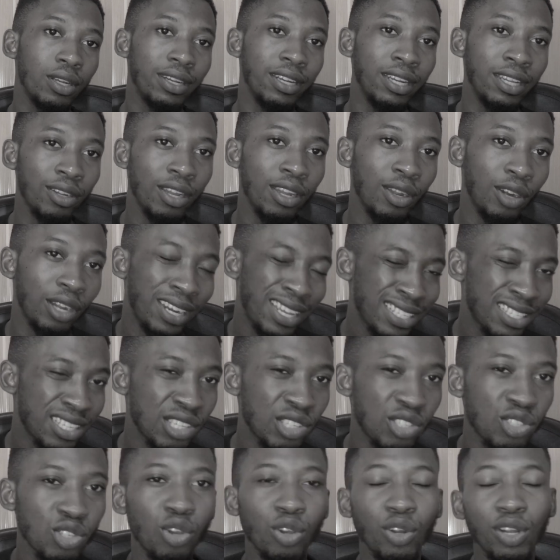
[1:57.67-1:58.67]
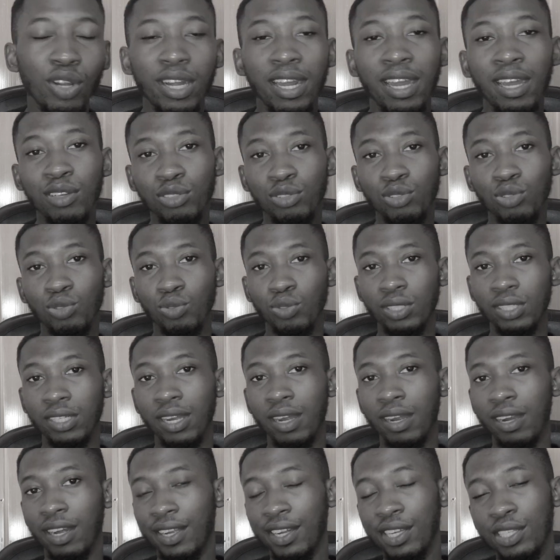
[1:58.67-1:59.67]
le lessons on how to
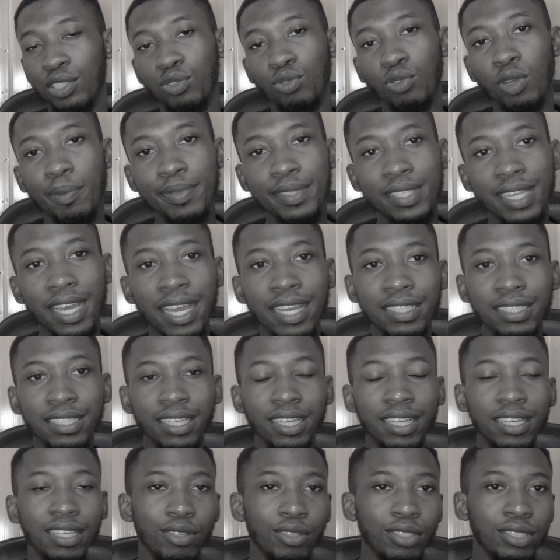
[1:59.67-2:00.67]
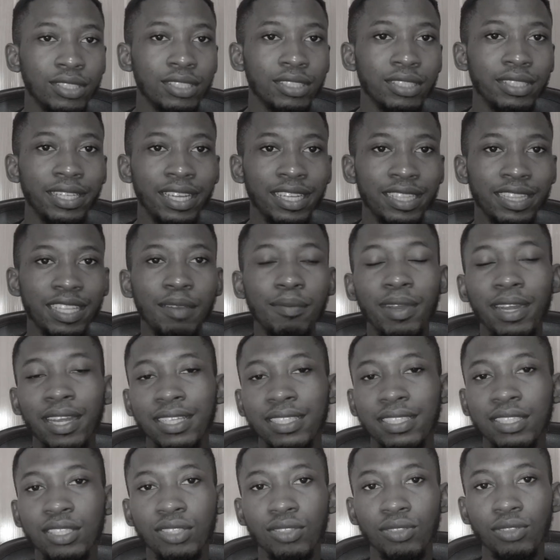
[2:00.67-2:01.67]
uh, create websites and uh, digital
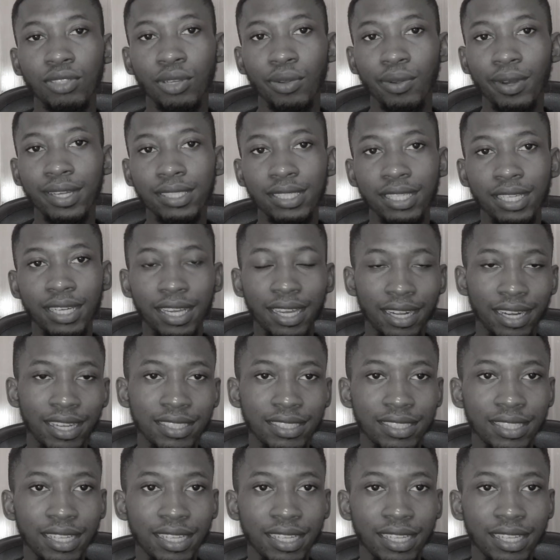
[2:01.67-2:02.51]
marketing tutorials and other